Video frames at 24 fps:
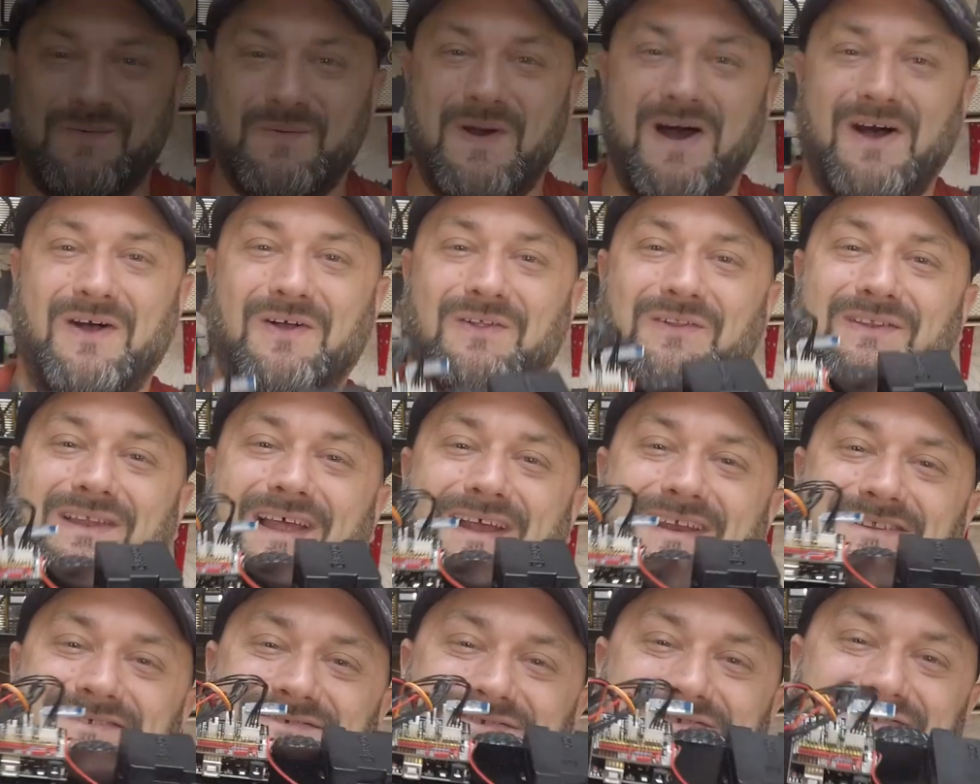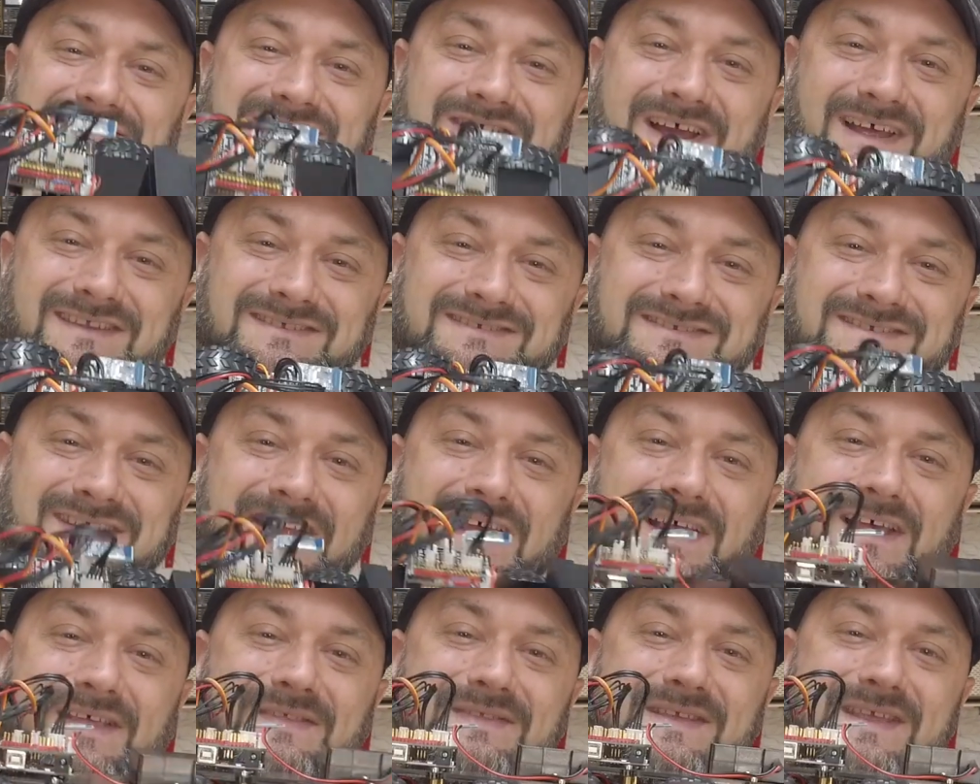Well, ladies and gents,
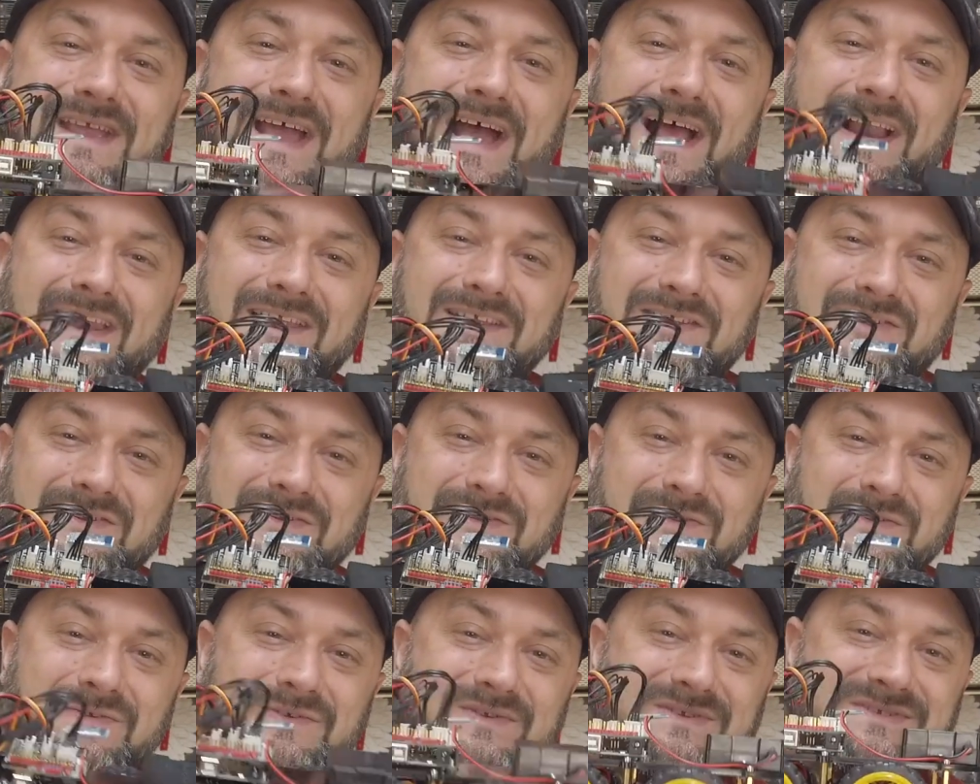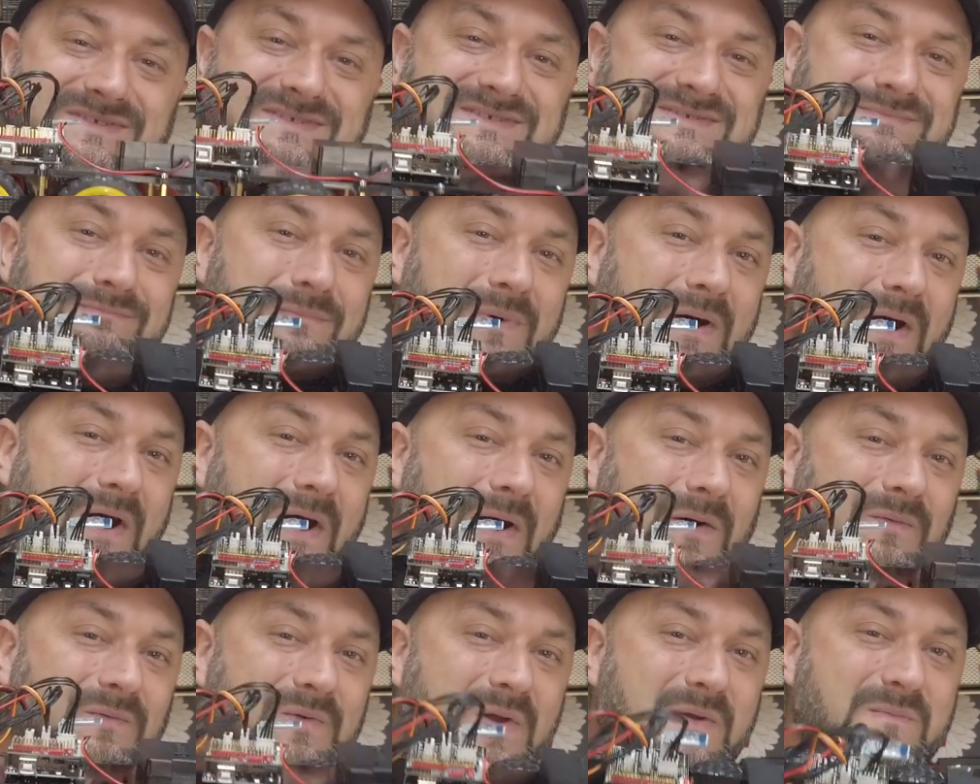the Elegoo
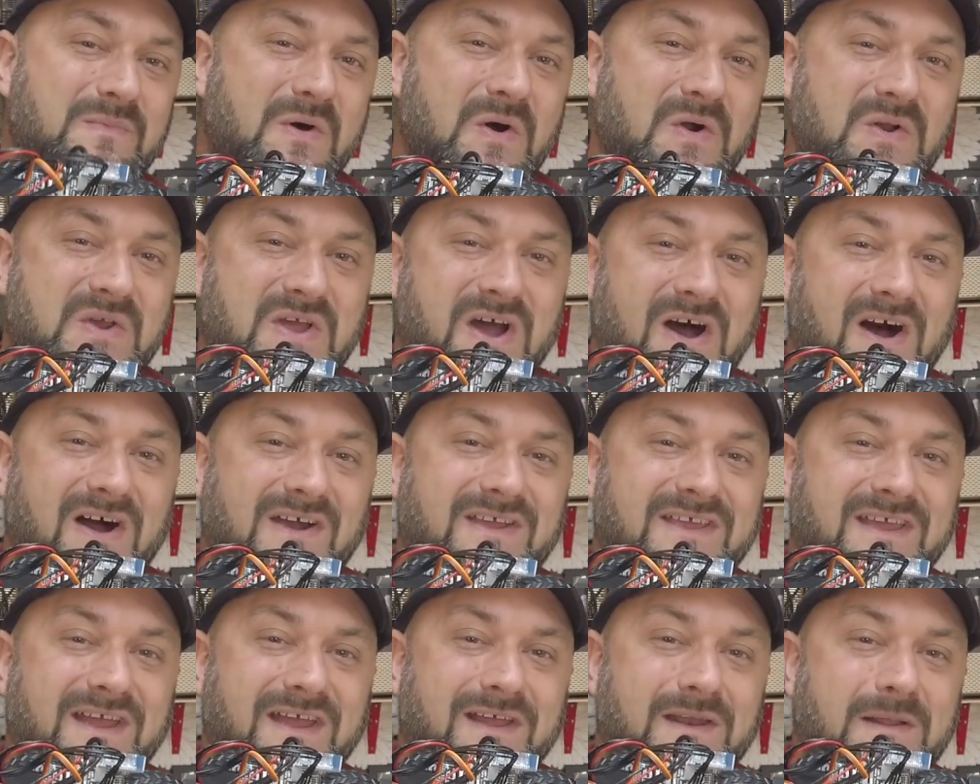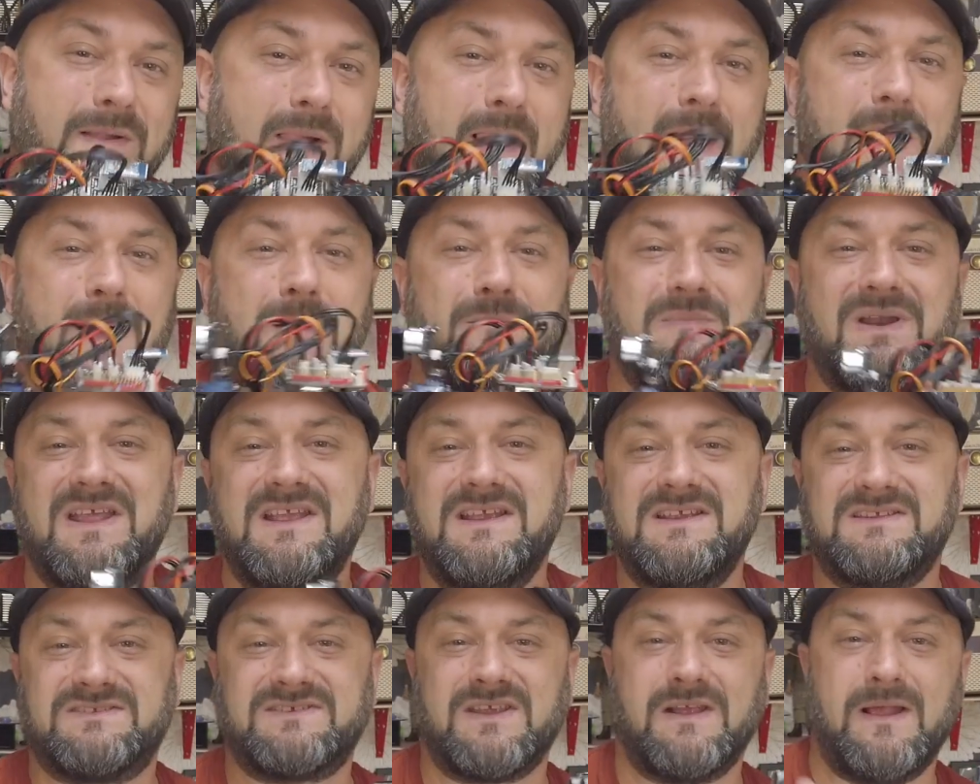Smart Robot Car Kit.
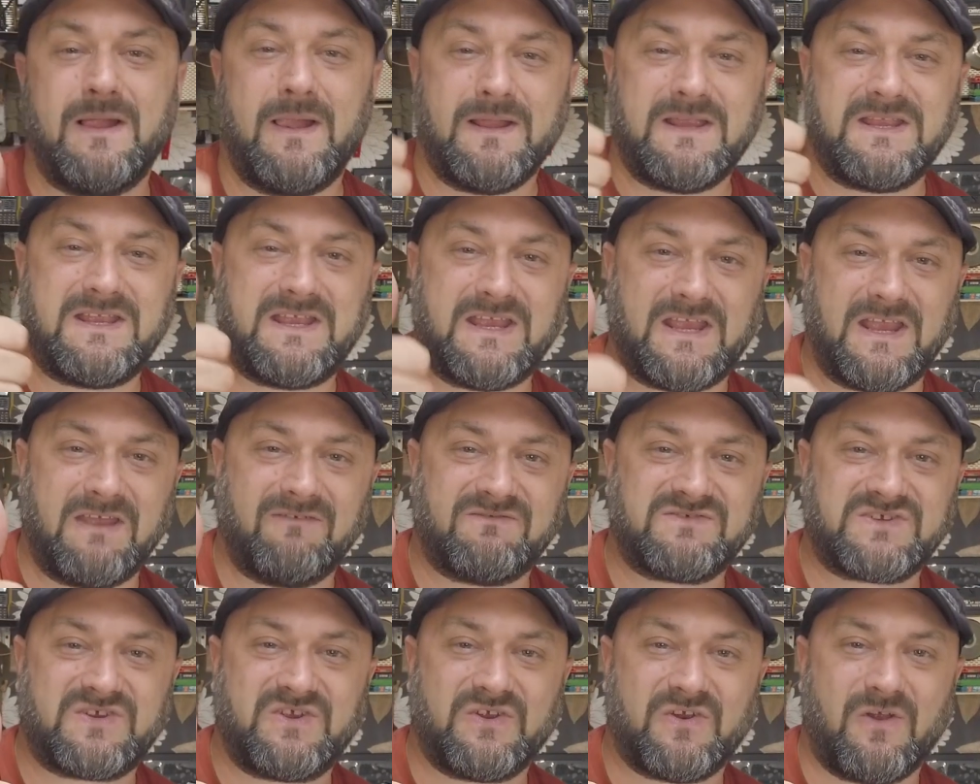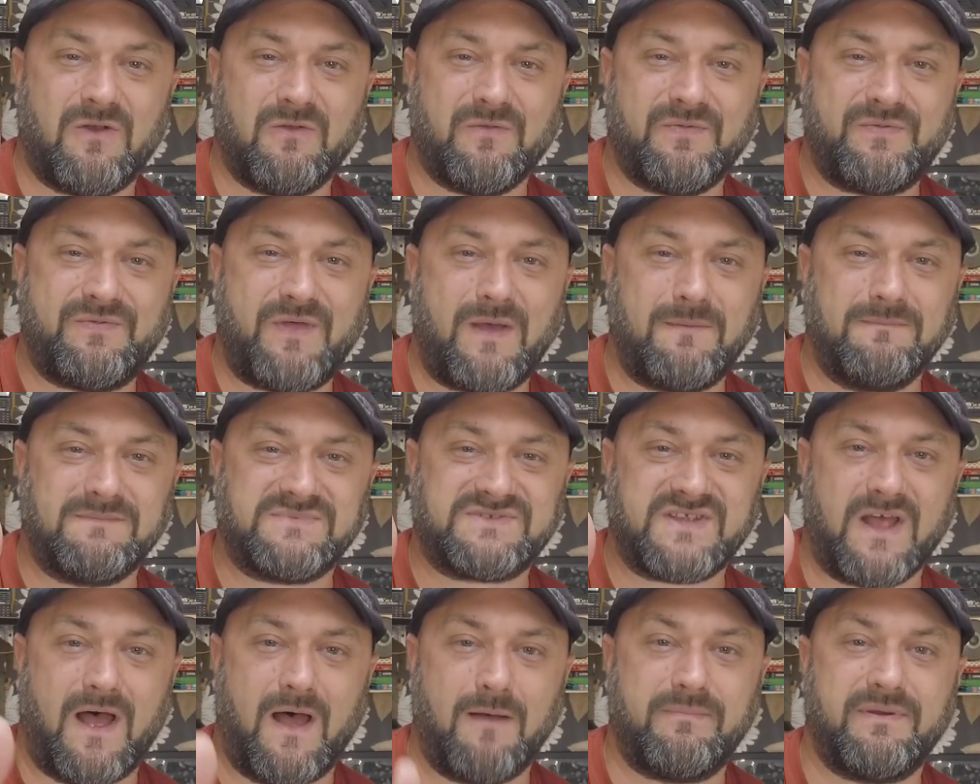Please, give us a good old
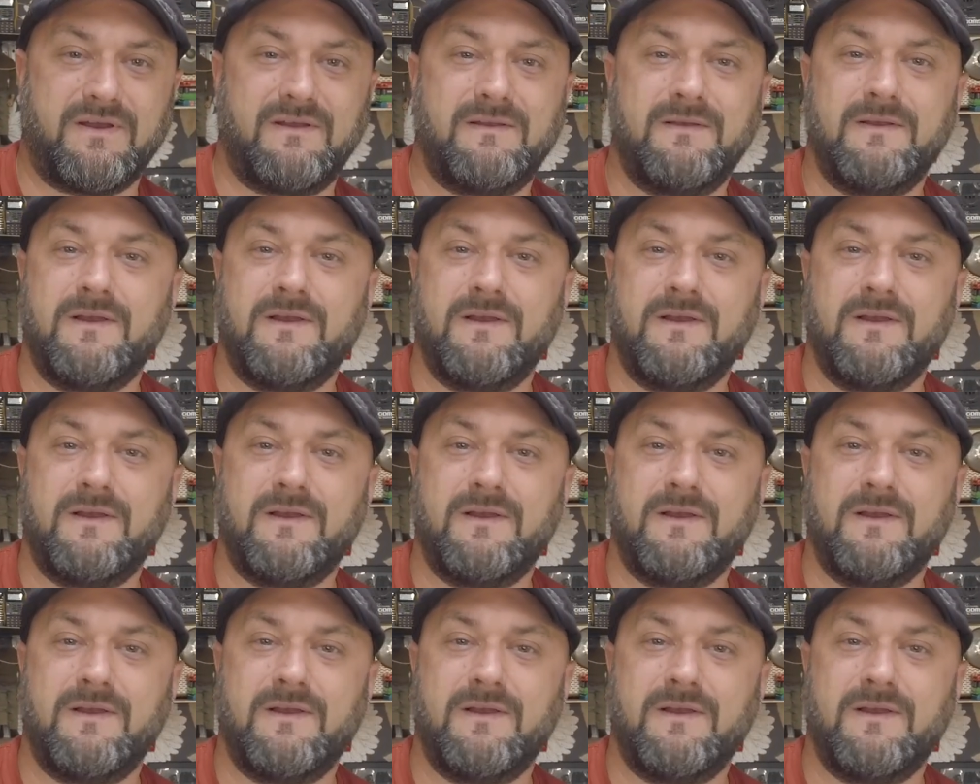thumbs up.